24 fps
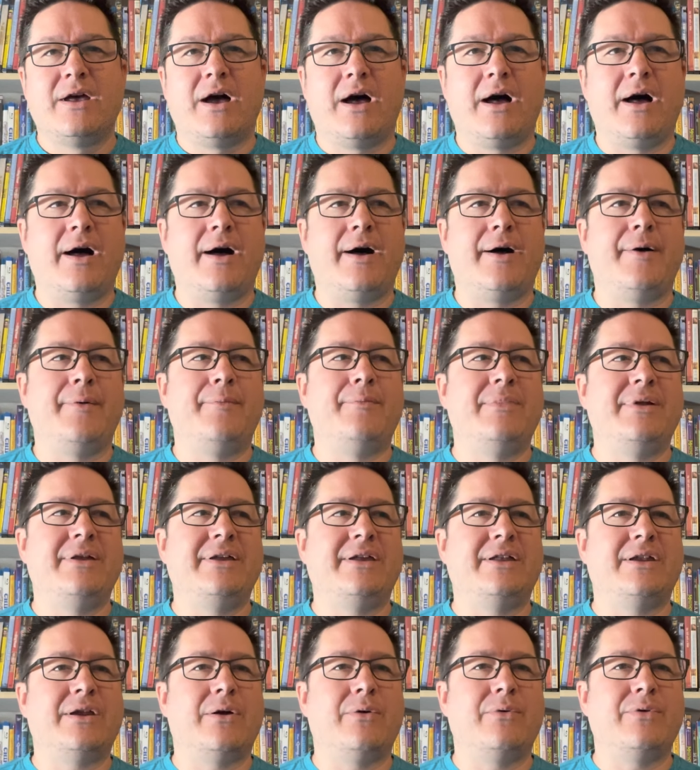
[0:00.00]
Um,
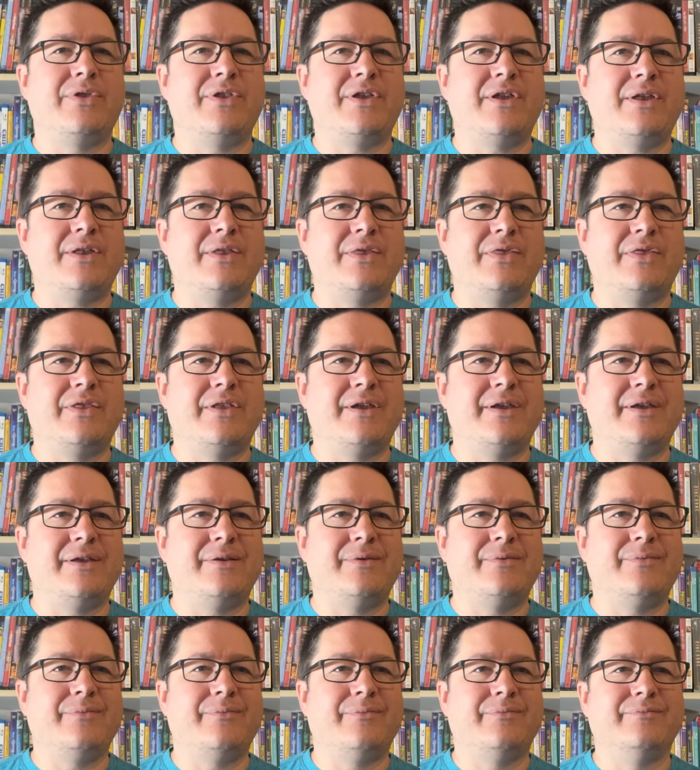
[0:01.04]
you know, the
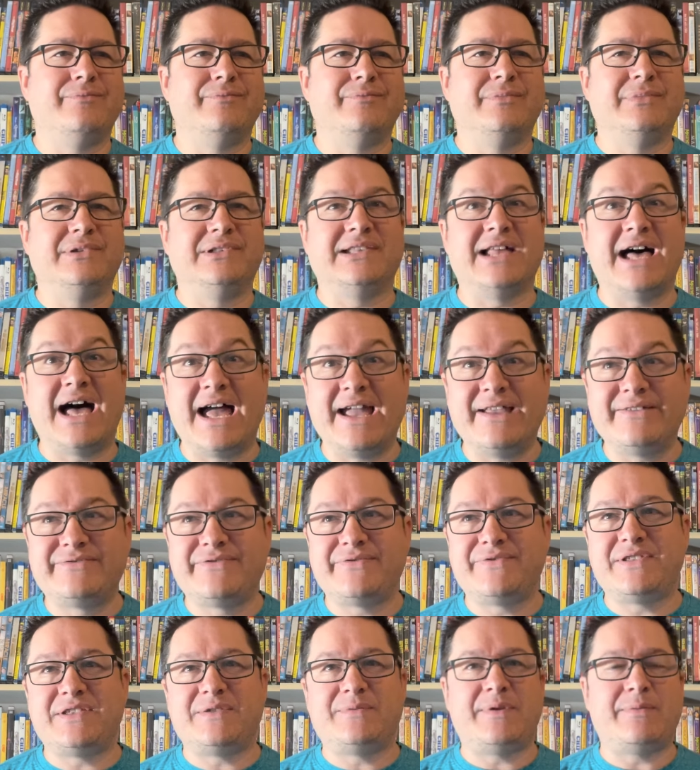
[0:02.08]
the lives
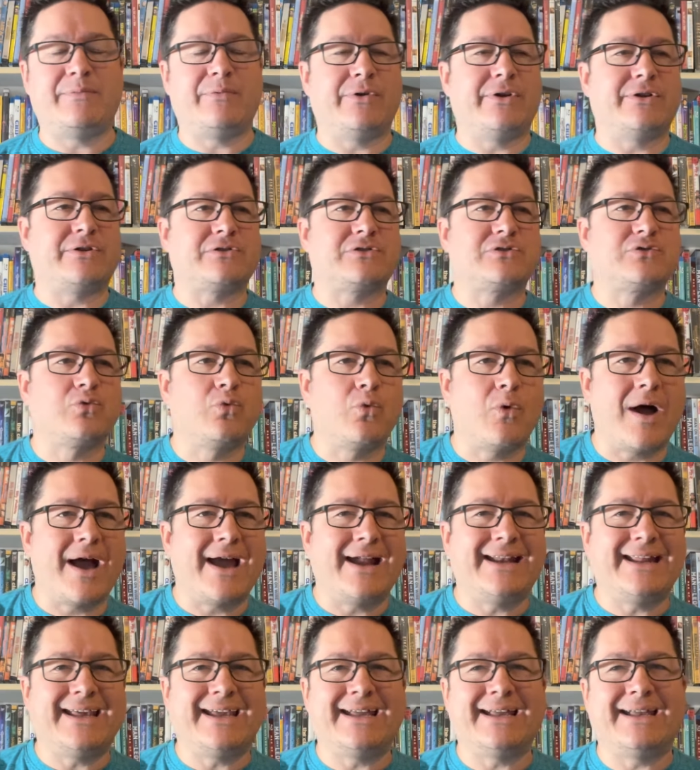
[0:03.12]
of these people
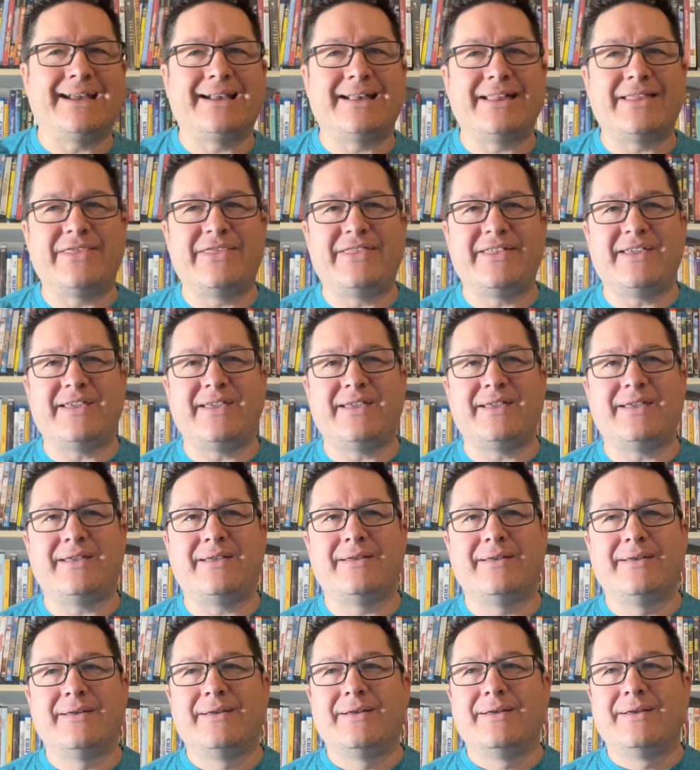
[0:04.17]
intertwining, the
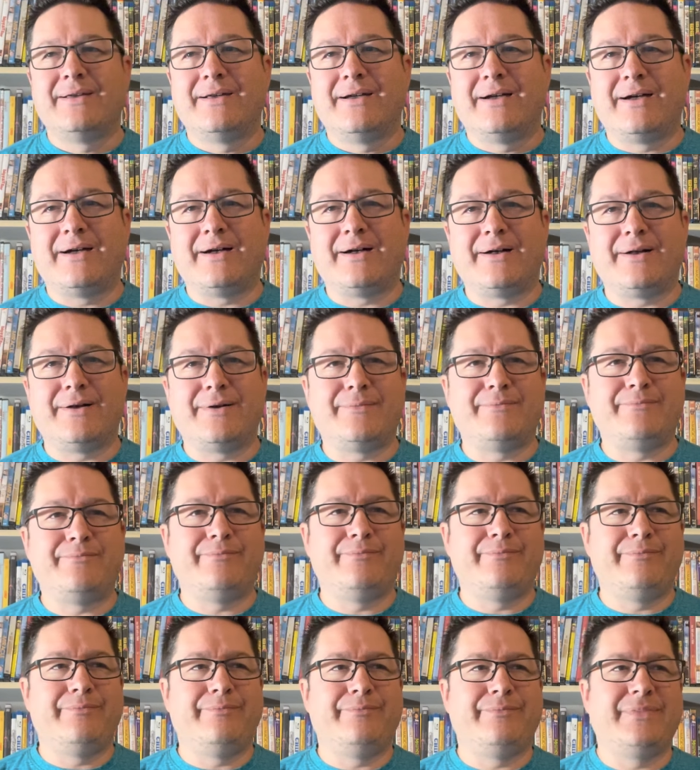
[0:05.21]
um,
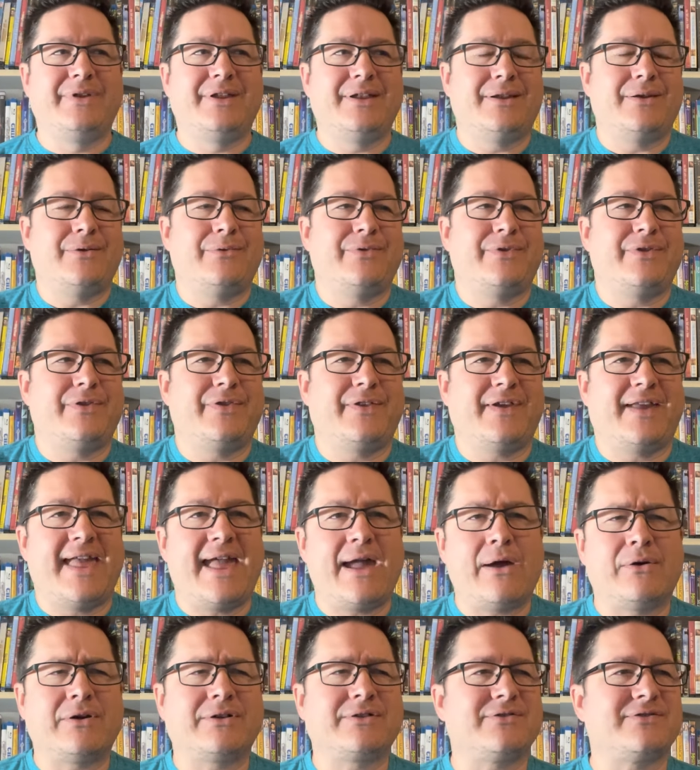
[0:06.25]
you know, the, the
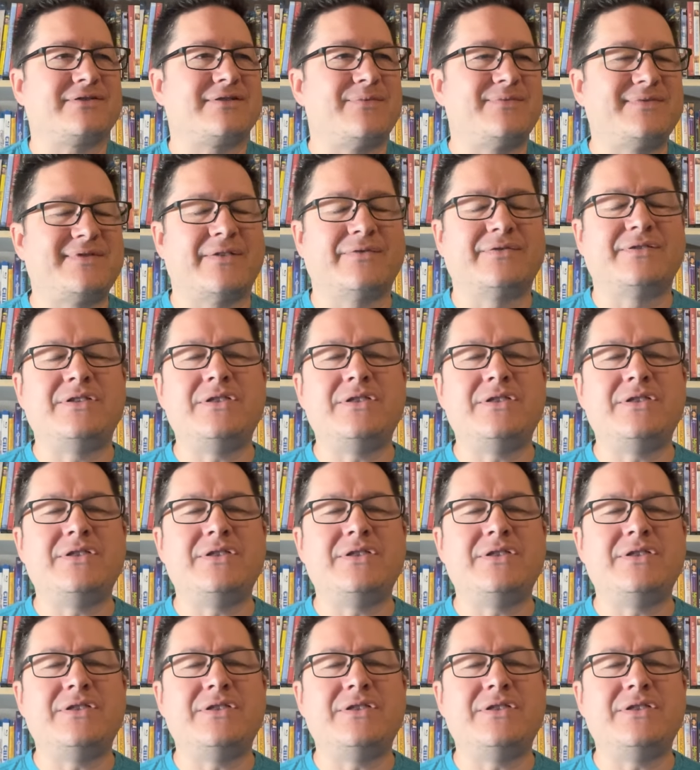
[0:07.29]
characters themselves.